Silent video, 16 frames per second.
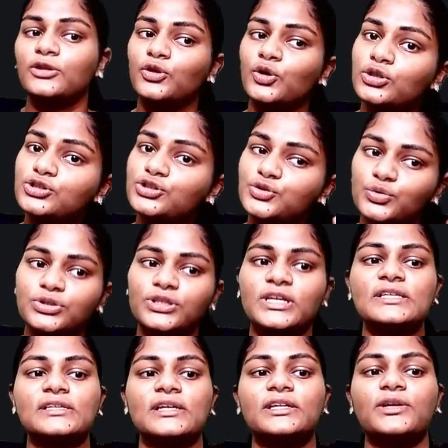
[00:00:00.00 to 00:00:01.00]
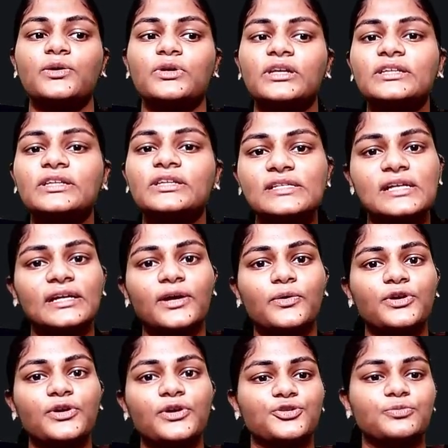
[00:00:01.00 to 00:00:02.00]
those two things are the only things that are
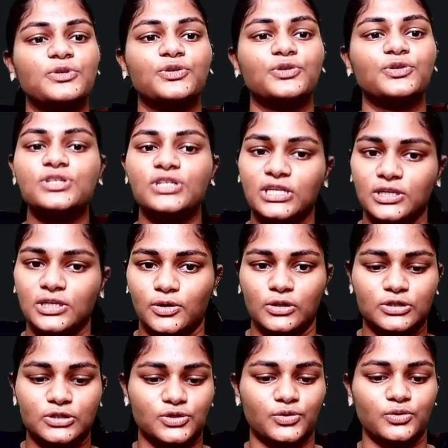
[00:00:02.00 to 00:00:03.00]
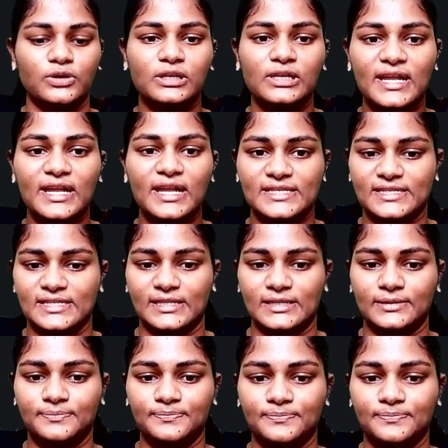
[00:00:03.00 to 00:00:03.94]
going to be used here also. Let's see.